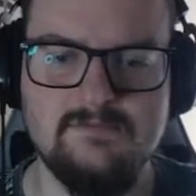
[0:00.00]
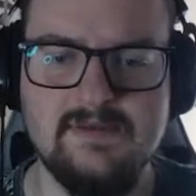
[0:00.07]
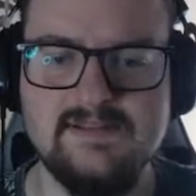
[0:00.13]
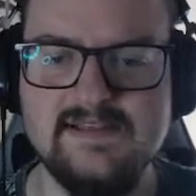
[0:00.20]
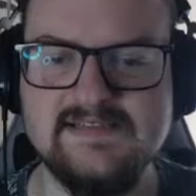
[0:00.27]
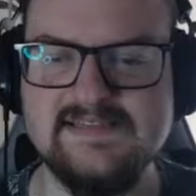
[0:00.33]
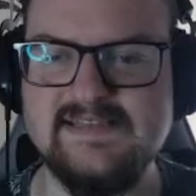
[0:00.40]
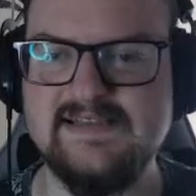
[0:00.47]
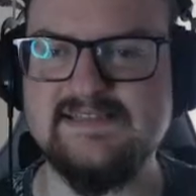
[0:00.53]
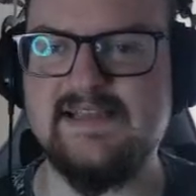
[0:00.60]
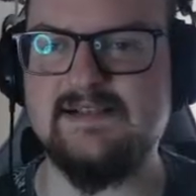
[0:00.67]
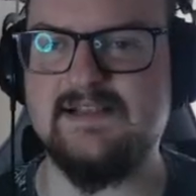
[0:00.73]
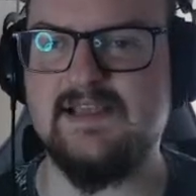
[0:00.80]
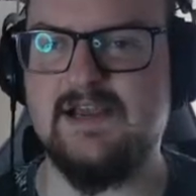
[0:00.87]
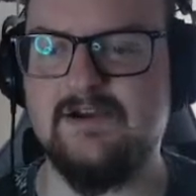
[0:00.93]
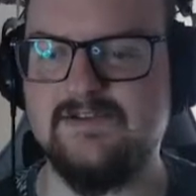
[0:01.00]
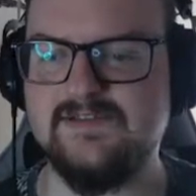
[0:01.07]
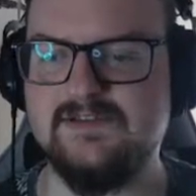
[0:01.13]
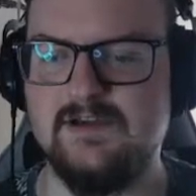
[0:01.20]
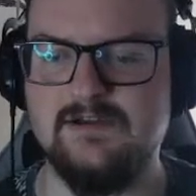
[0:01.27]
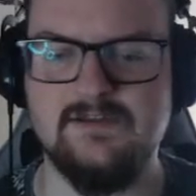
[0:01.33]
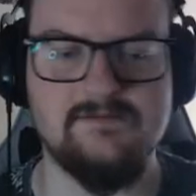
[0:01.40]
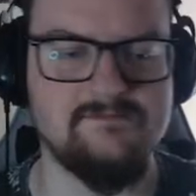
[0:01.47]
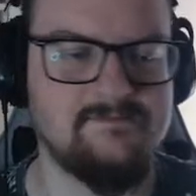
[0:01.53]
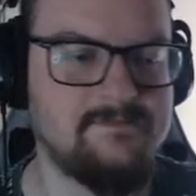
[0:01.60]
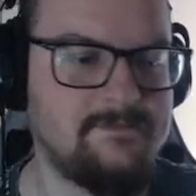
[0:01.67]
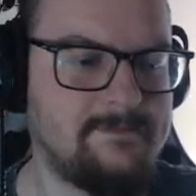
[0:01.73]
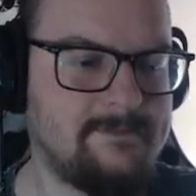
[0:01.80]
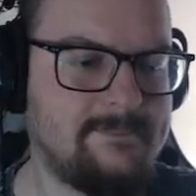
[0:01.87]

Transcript: But this is exactly how it's going.